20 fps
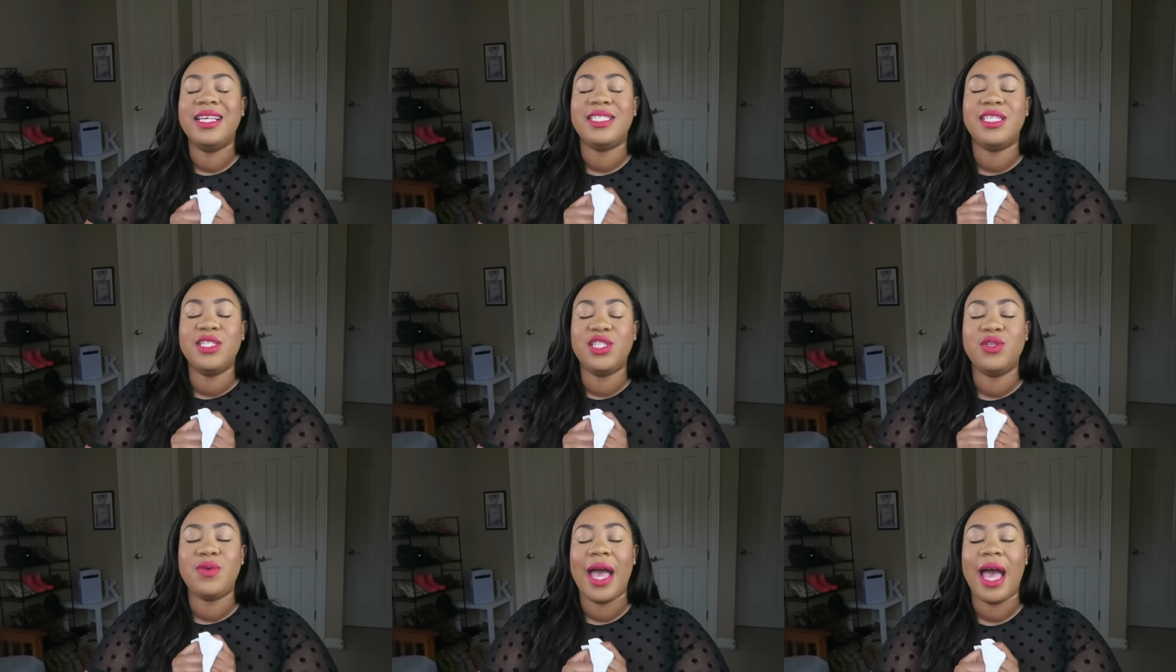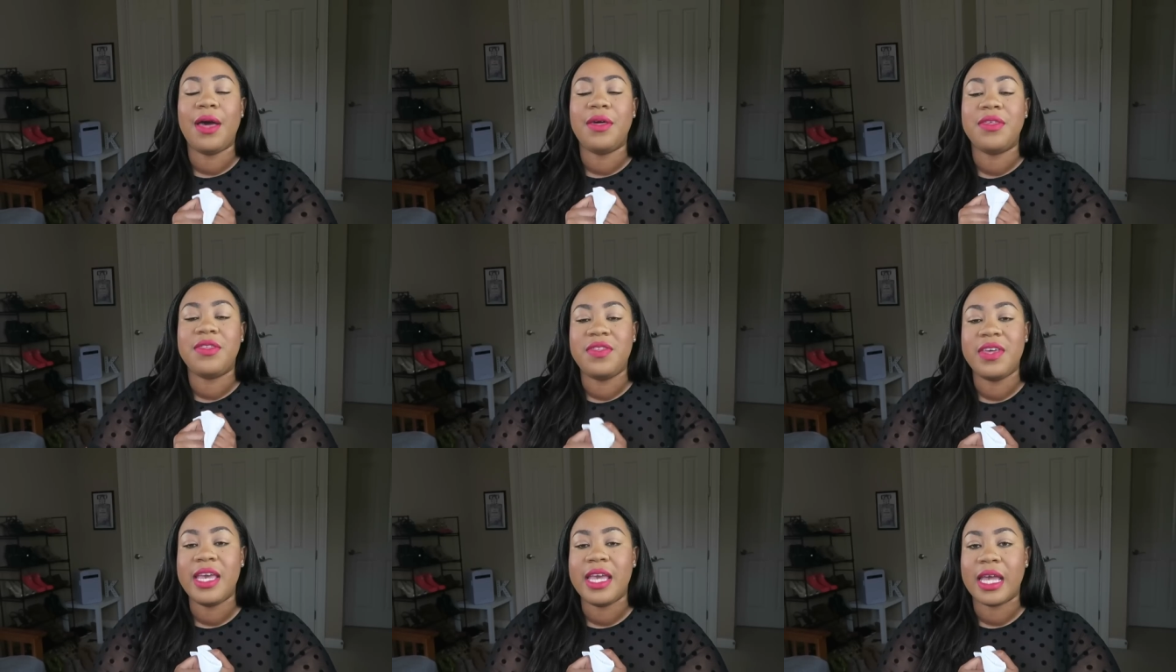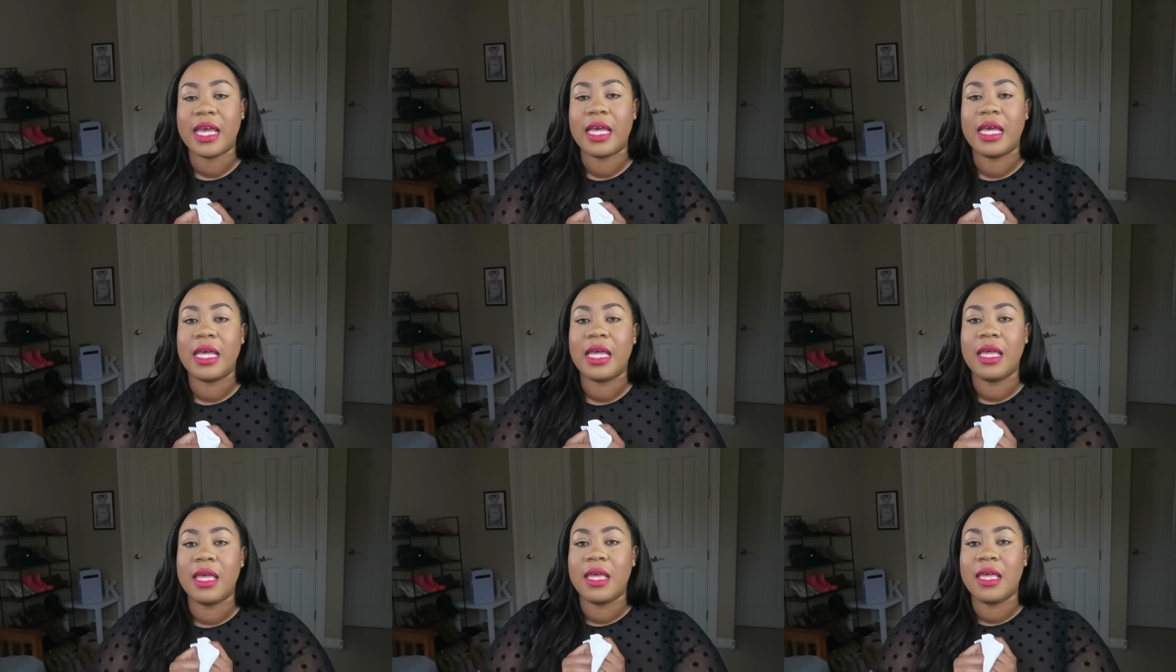Listen to how
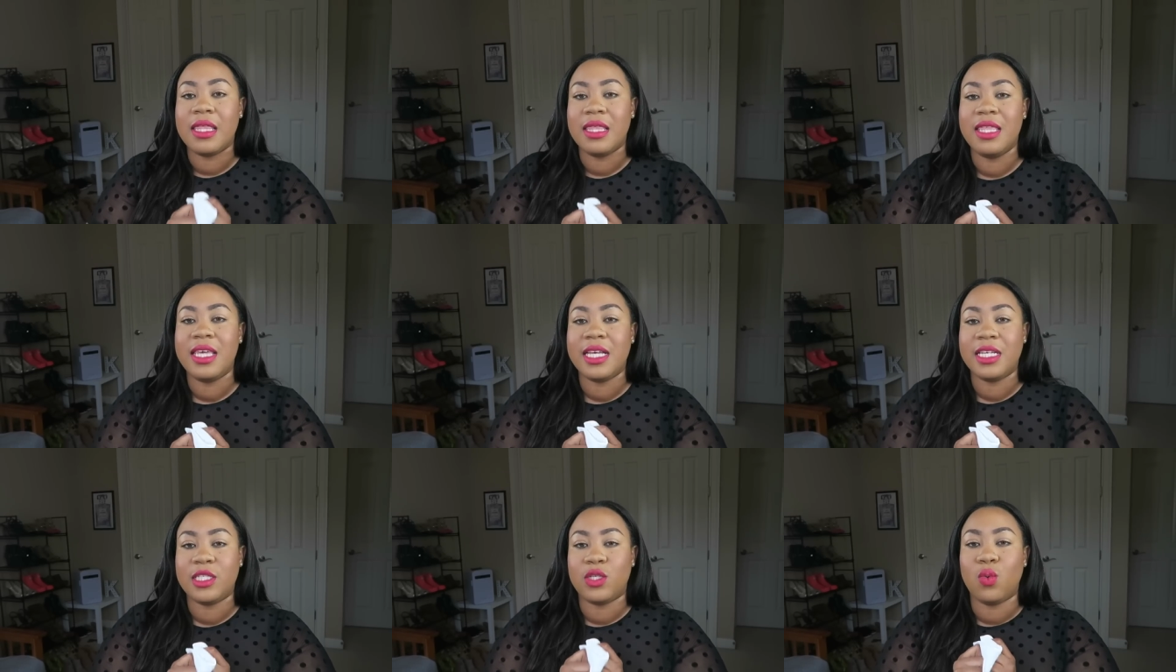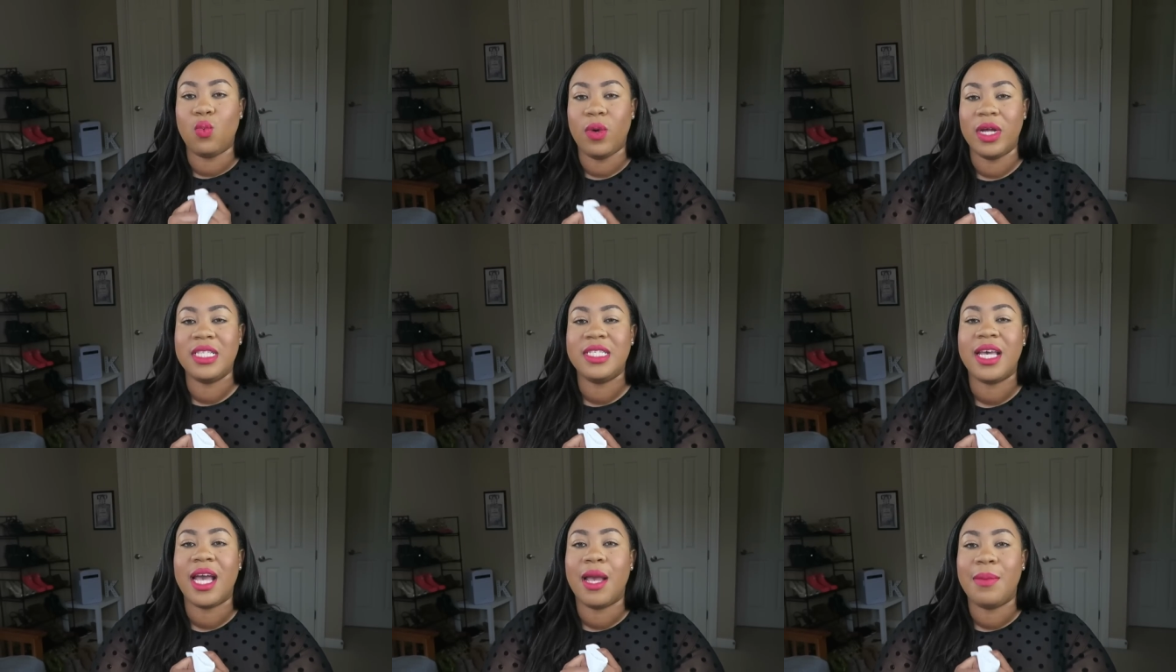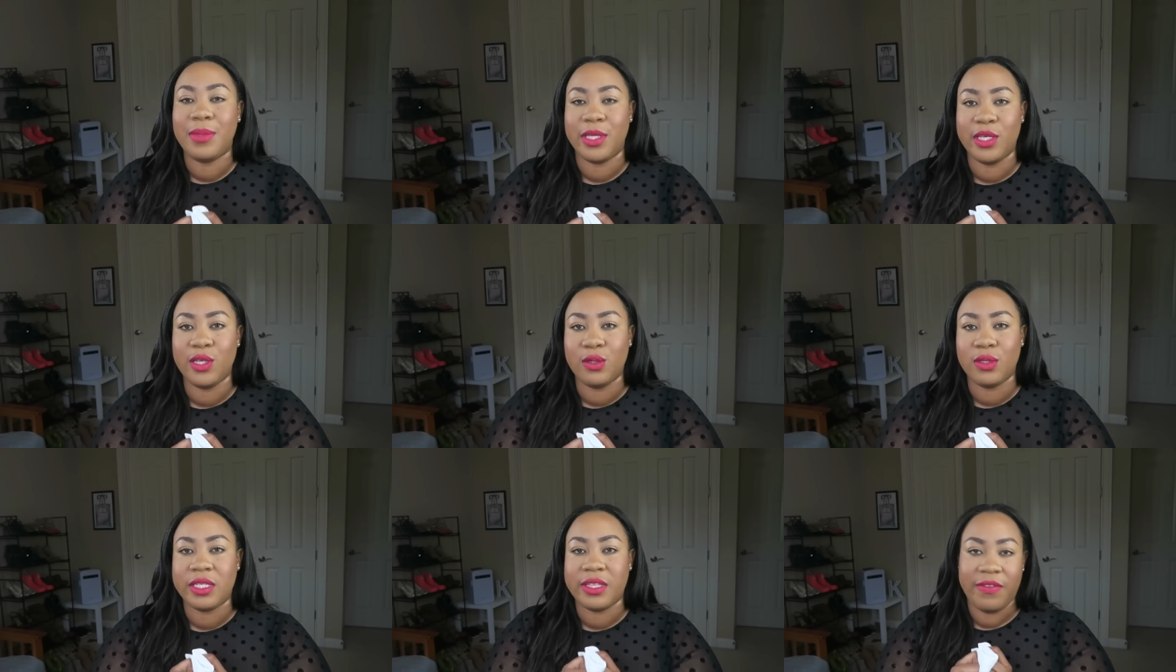thick this one-time
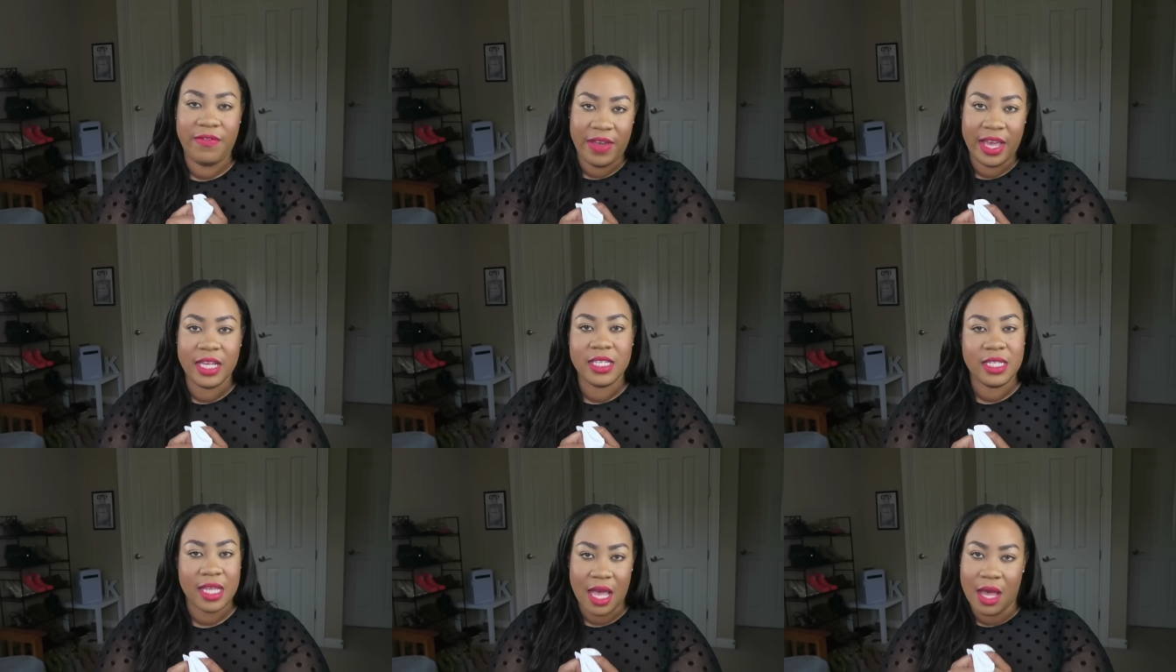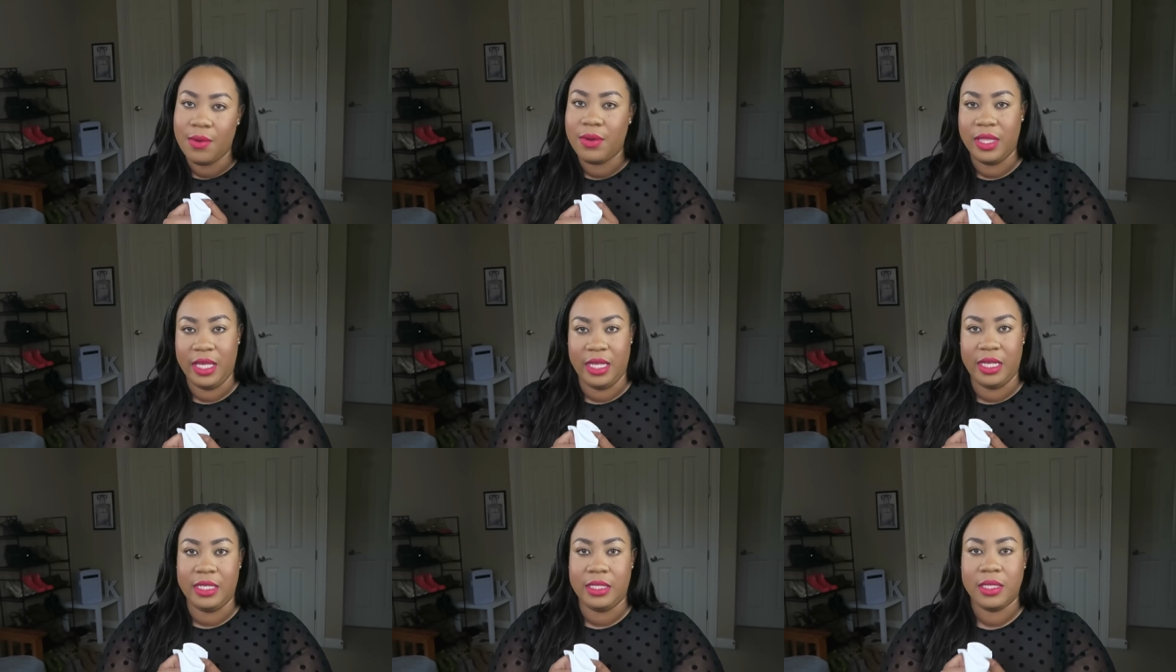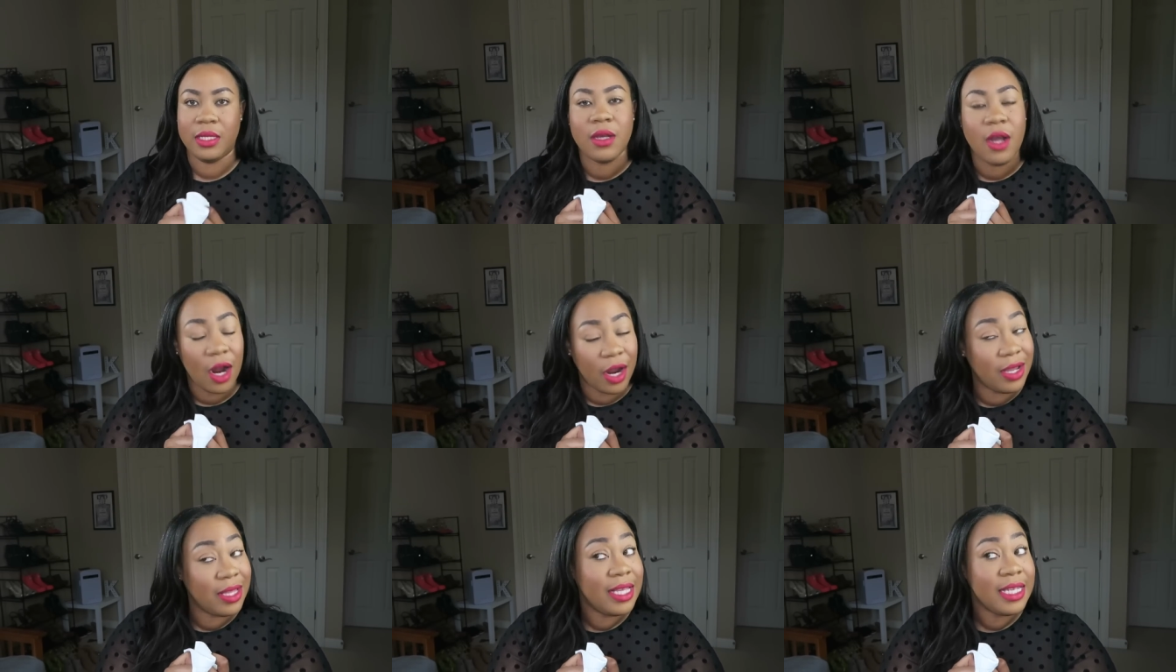use face towel is.
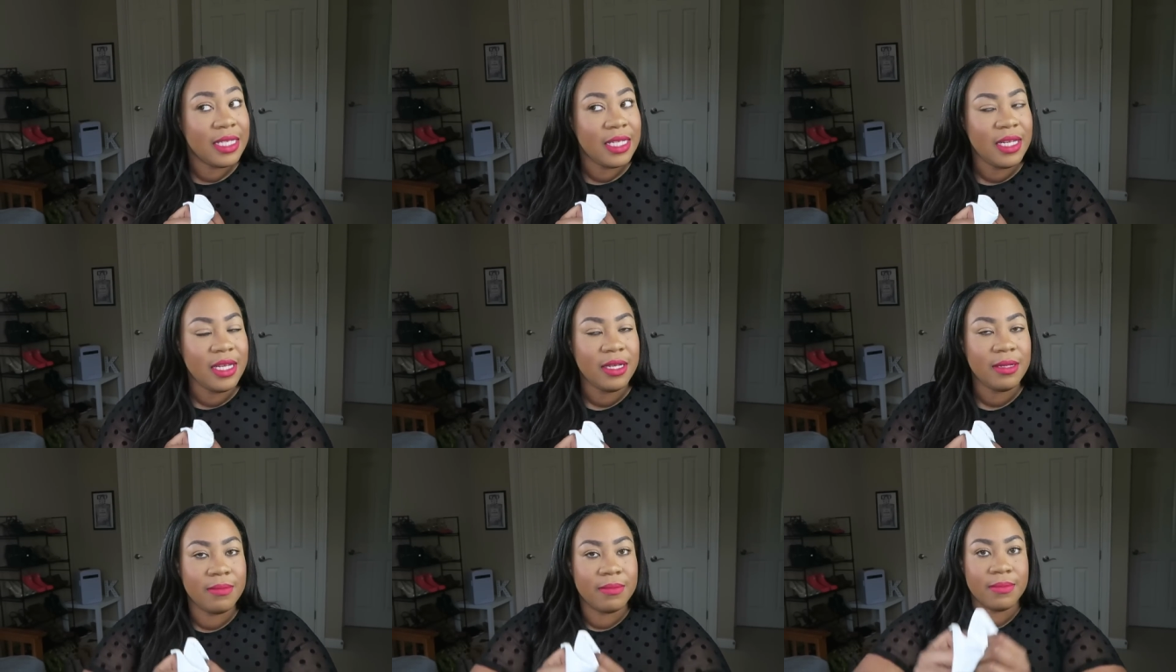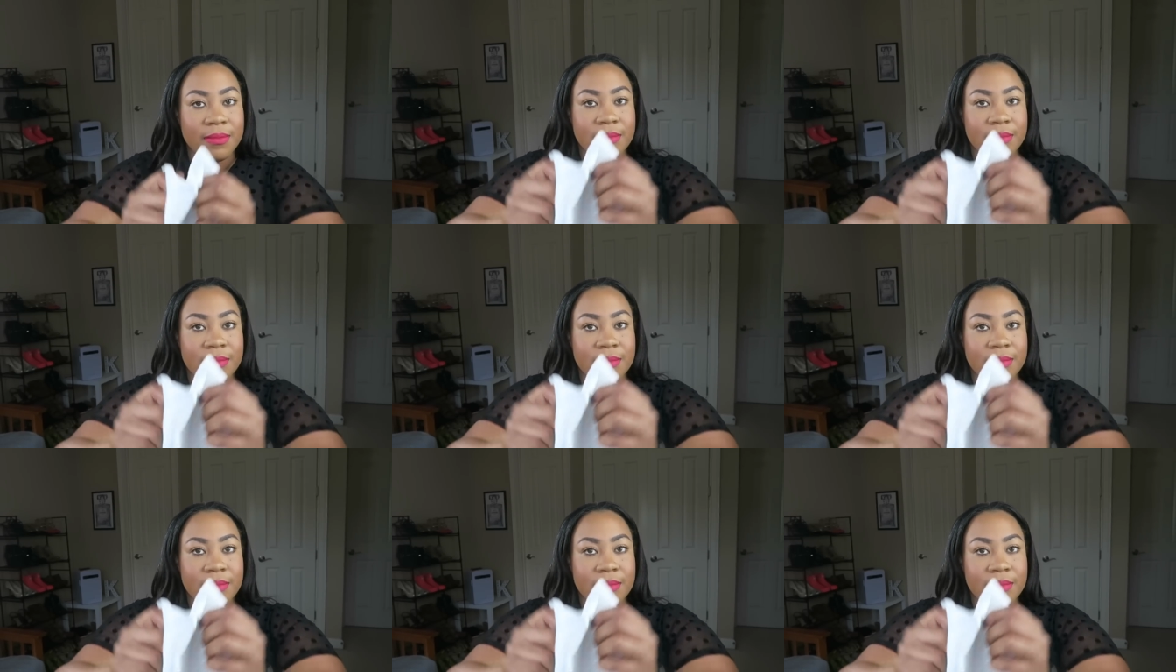Are you listening?